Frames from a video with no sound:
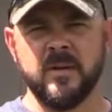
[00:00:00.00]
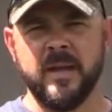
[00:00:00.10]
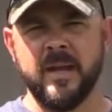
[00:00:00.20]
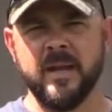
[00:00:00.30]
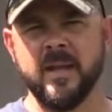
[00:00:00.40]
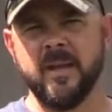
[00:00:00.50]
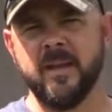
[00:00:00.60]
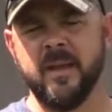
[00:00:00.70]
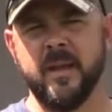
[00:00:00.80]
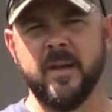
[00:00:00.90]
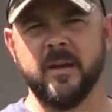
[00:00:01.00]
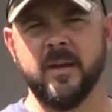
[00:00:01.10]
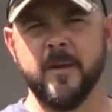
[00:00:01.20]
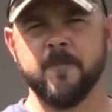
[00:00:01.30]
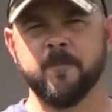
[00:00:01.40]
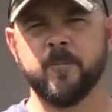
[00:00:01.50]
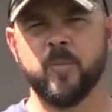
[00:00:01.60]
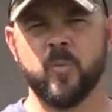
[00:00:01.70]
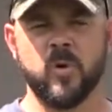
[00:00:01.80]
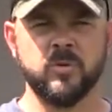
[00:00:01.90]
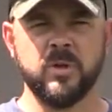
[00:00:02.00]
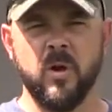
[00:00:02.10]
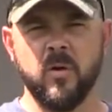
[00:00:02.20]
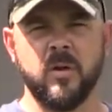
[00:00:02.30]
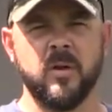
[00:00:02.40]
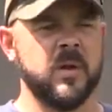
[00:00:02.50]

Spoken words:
today, and we're going to talk.